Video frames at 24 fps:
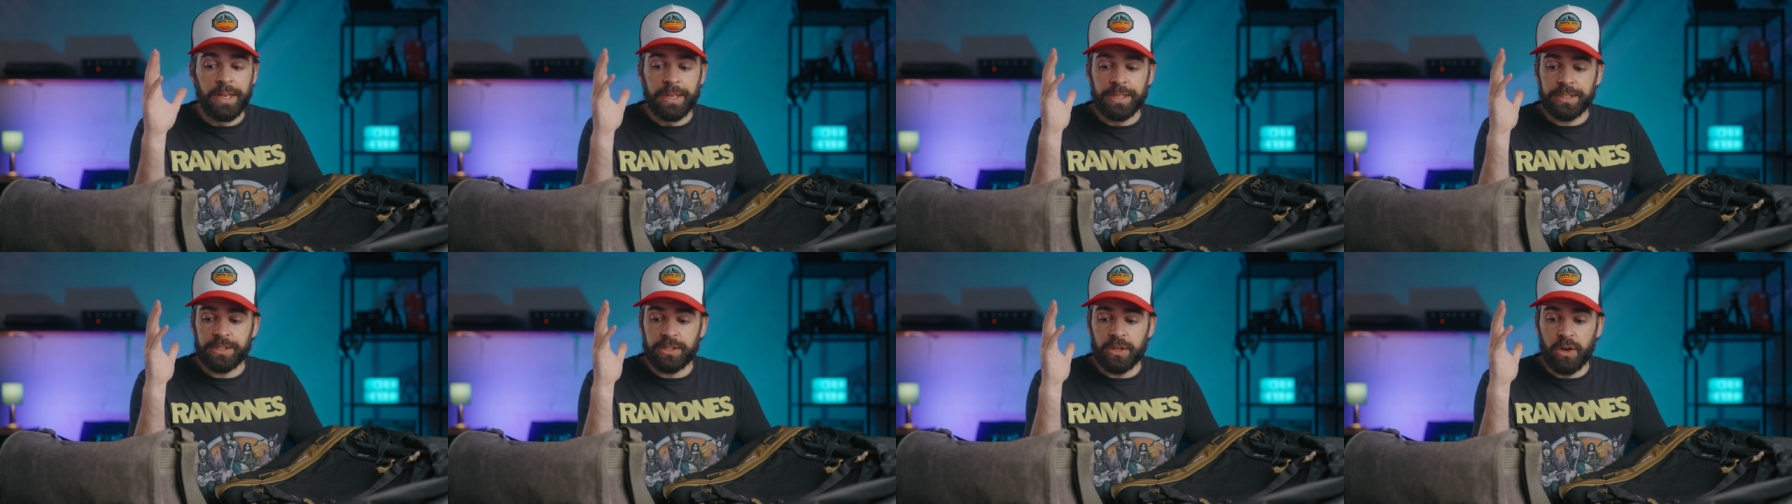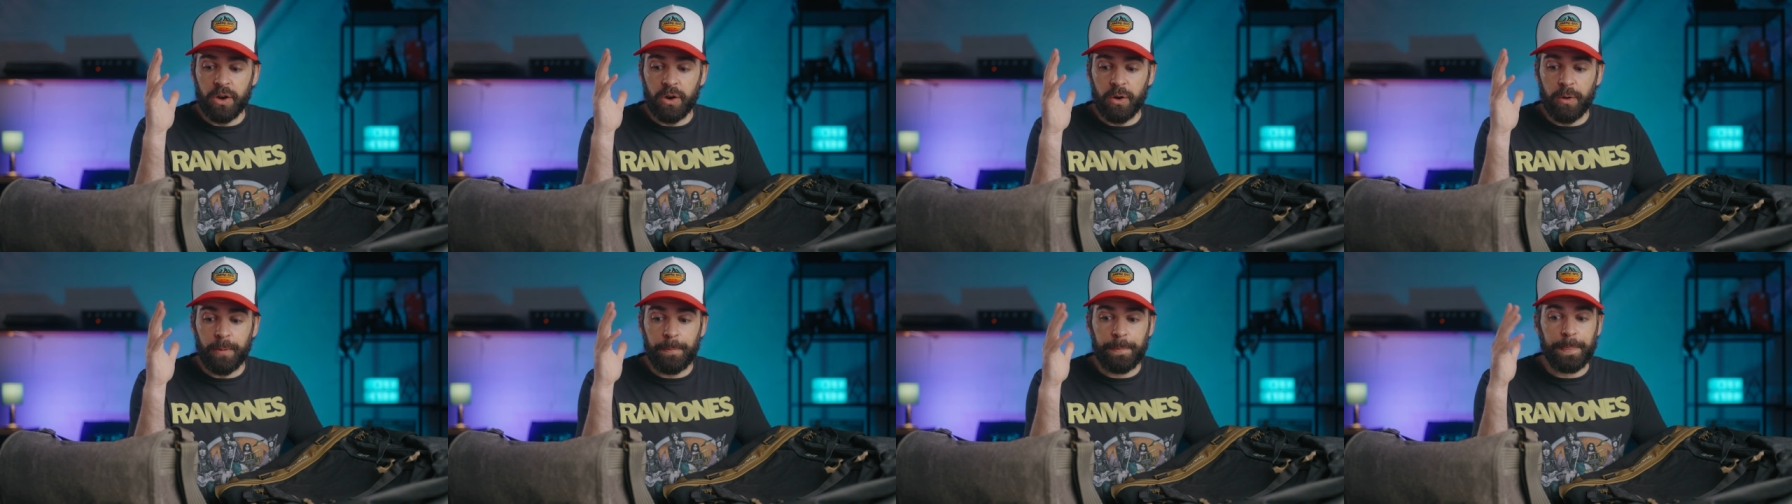
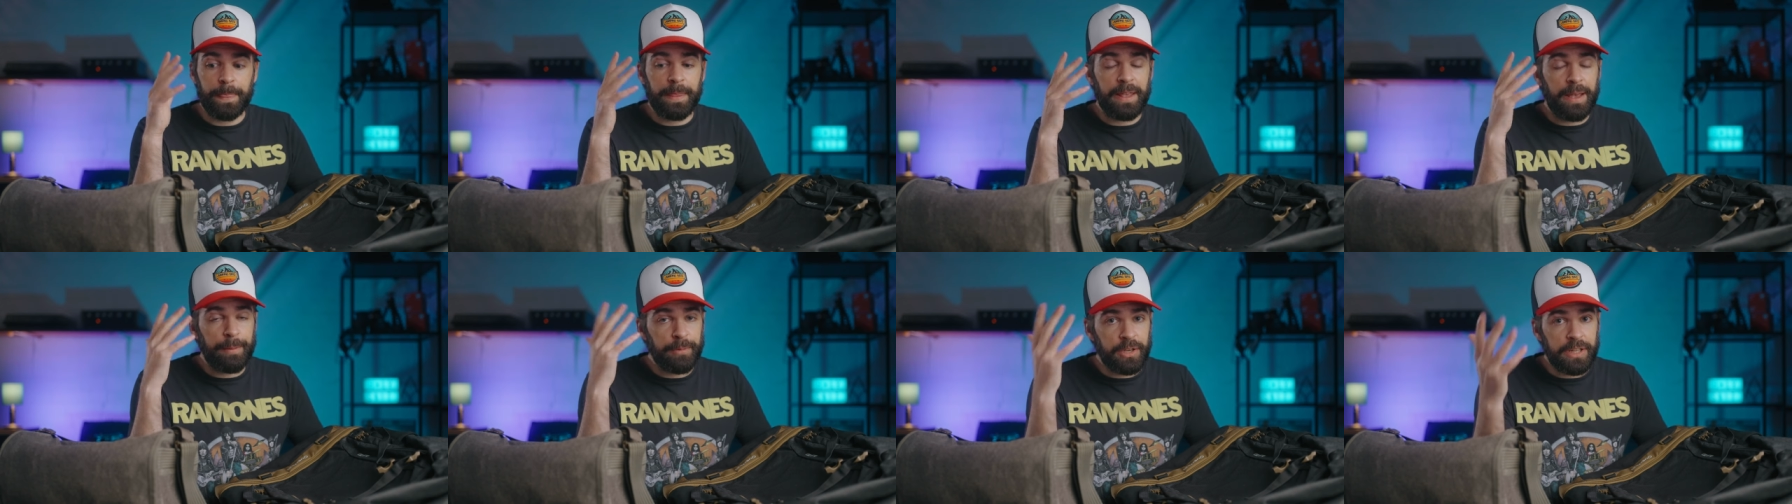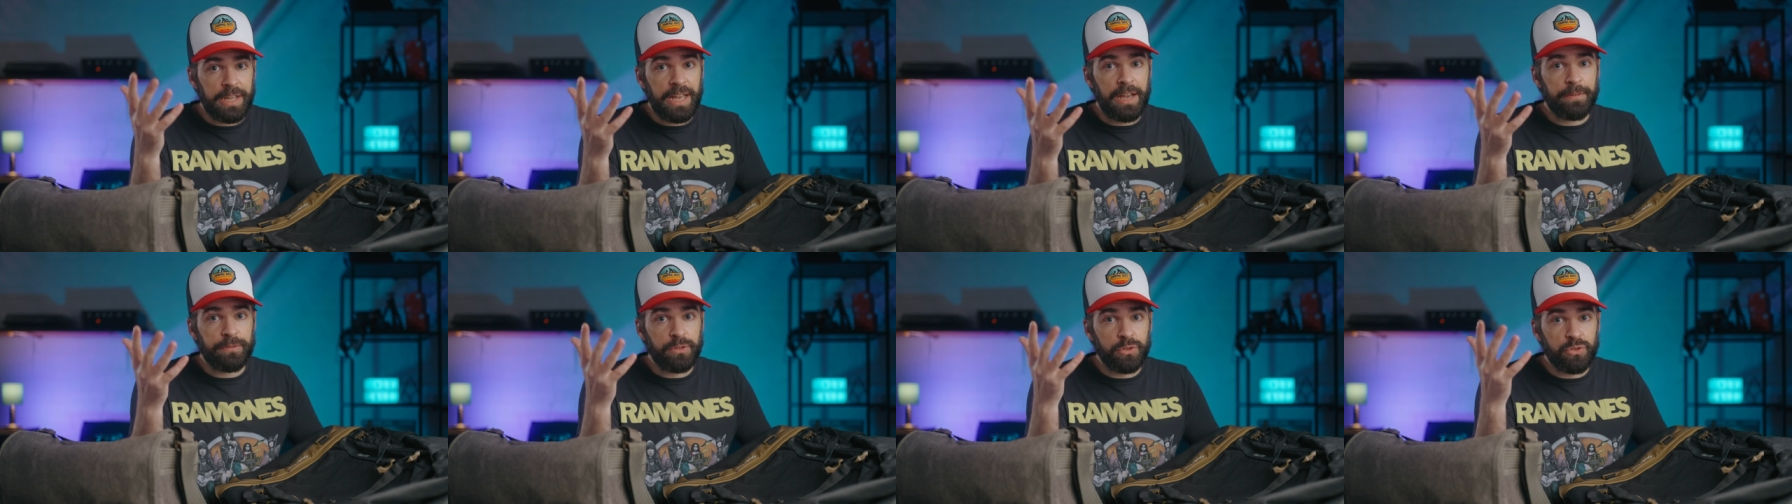So I'm
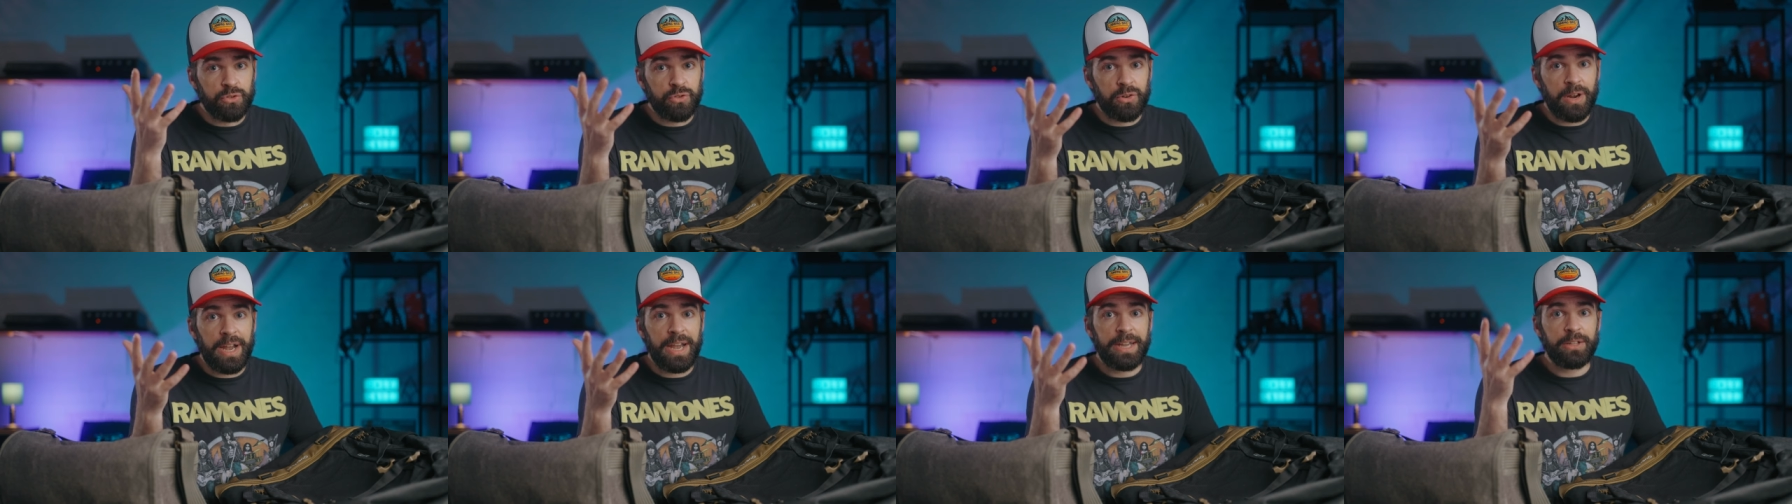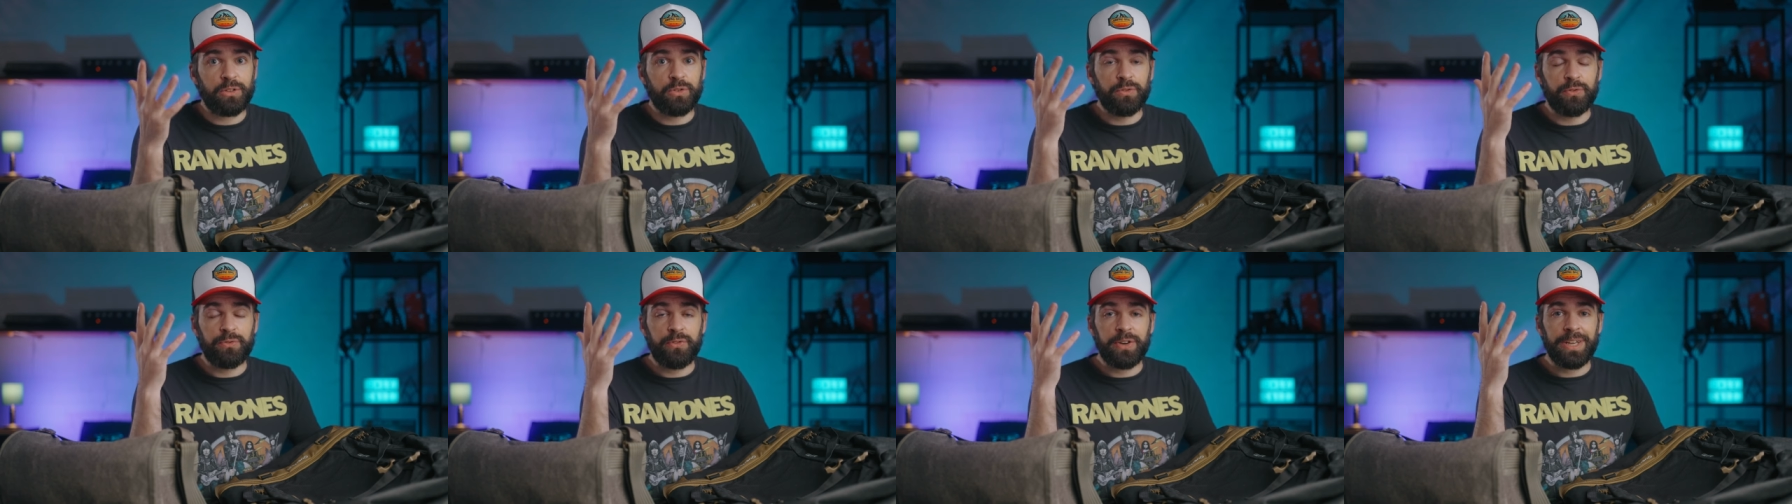gonna have to try
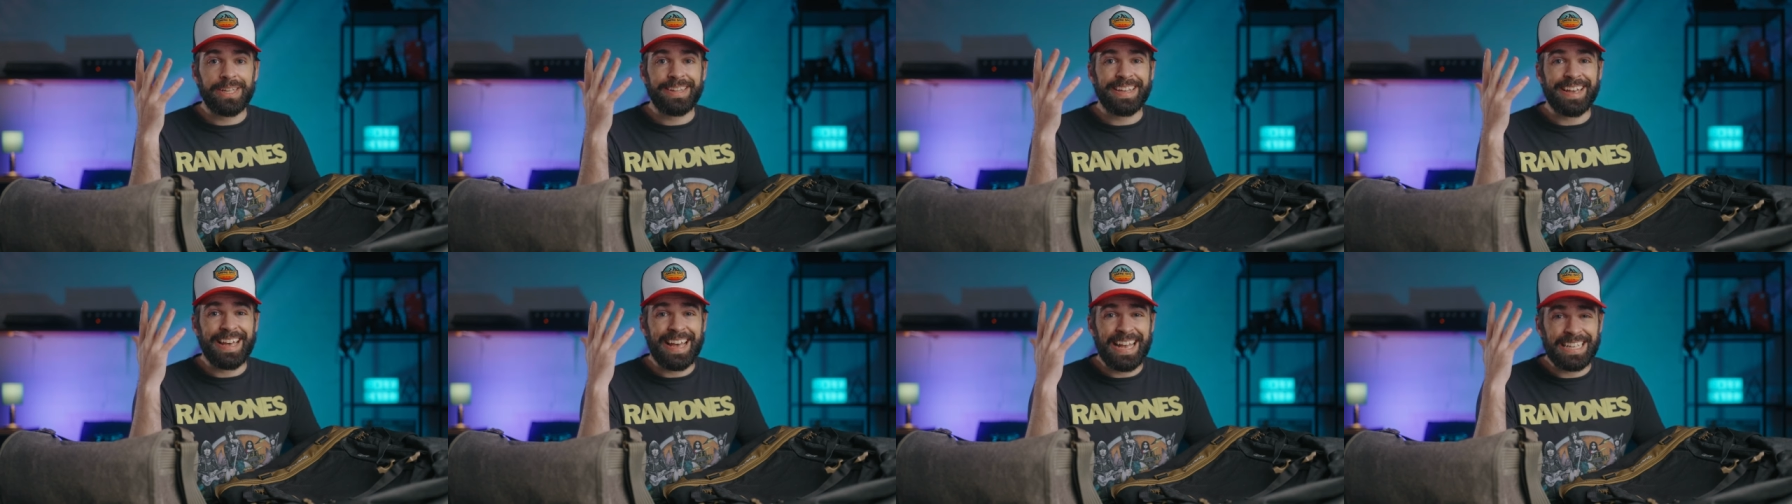to fit